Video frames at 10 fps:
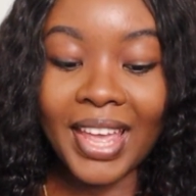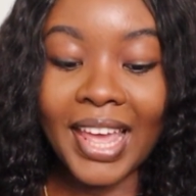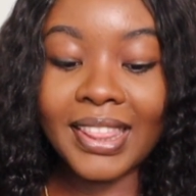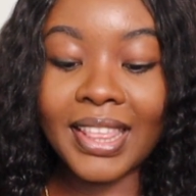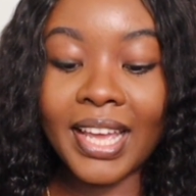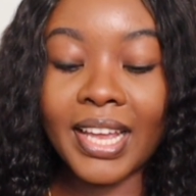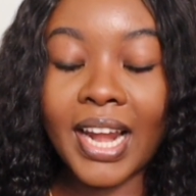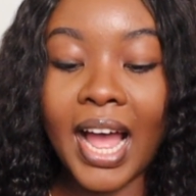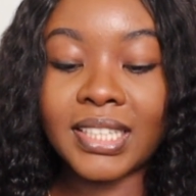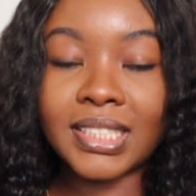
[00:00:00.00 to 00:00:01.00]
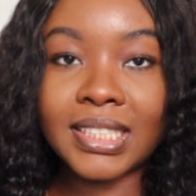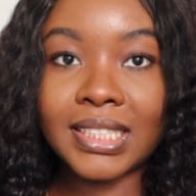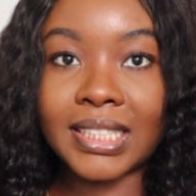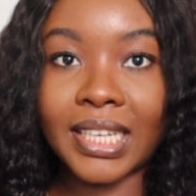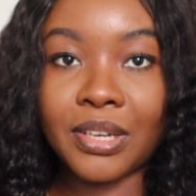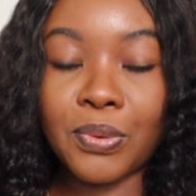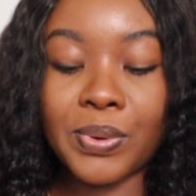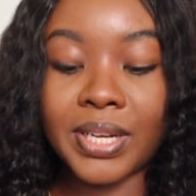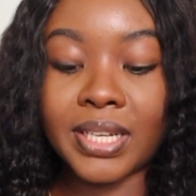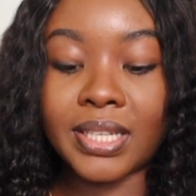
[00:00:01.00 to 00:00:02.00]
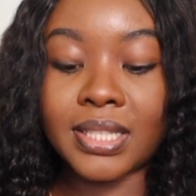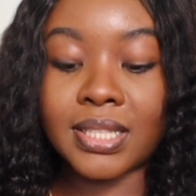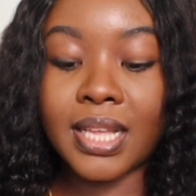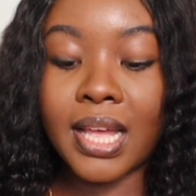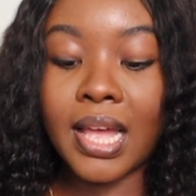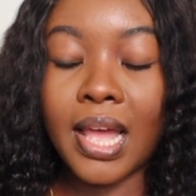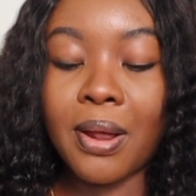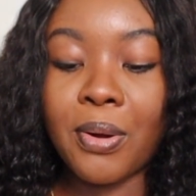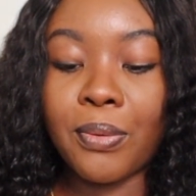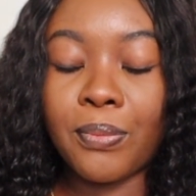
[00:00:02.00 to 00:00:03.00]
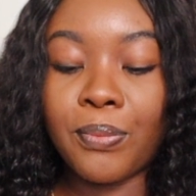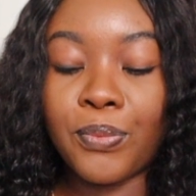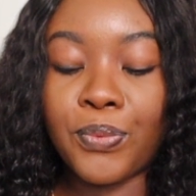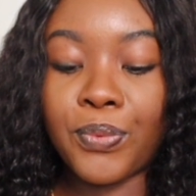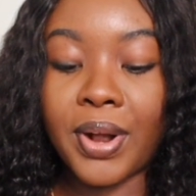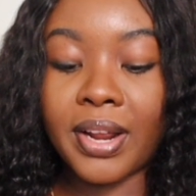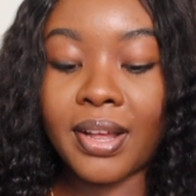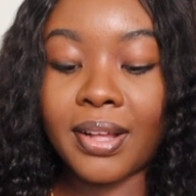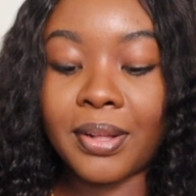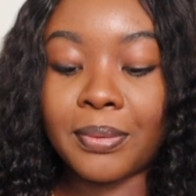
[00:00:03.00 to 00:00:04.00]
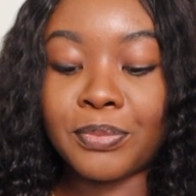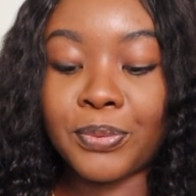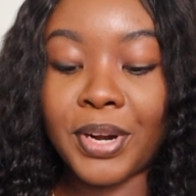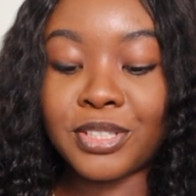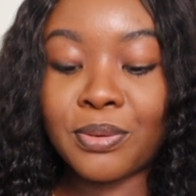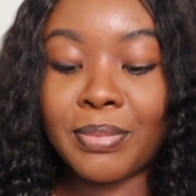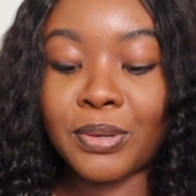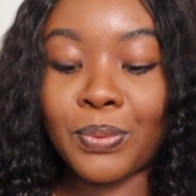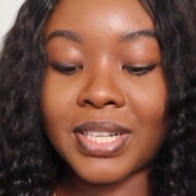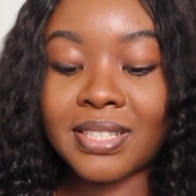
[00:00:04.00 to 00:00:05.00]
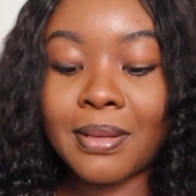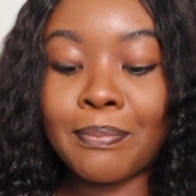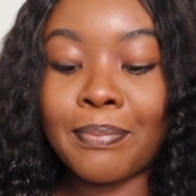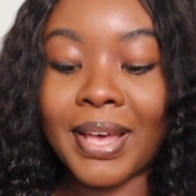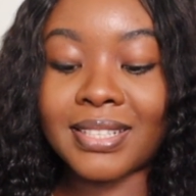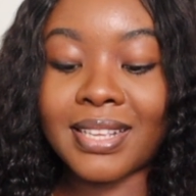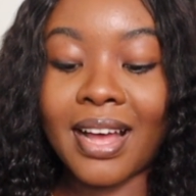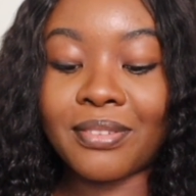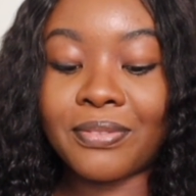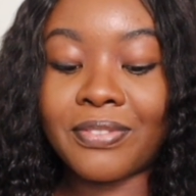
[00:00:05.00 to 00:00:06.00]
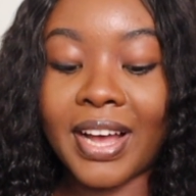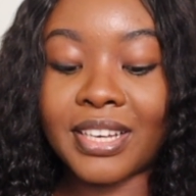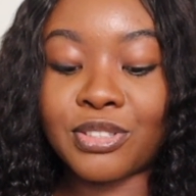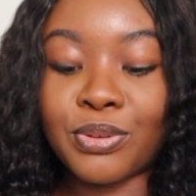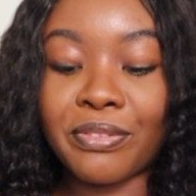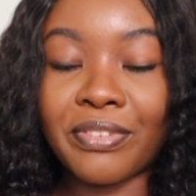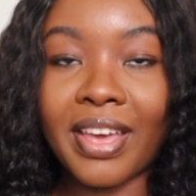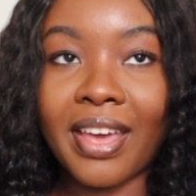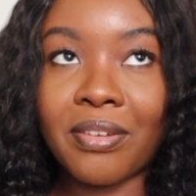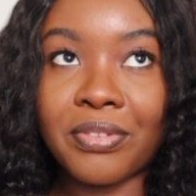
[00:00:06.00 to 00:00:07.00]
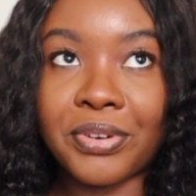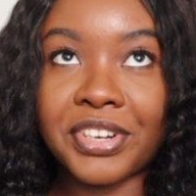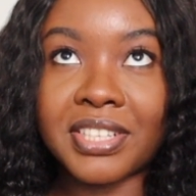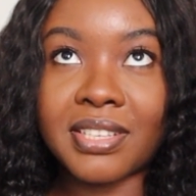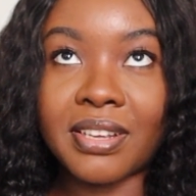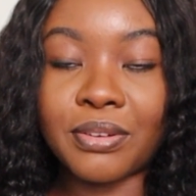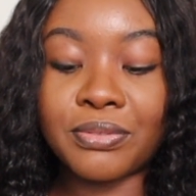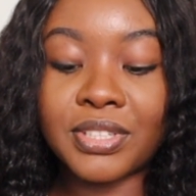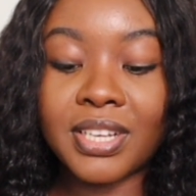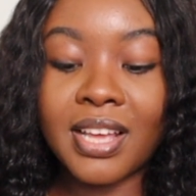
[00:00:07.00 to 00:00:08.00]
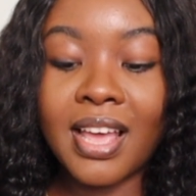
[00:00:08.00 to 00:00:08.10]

And then another thing was random, but what's the best advice you have ever received?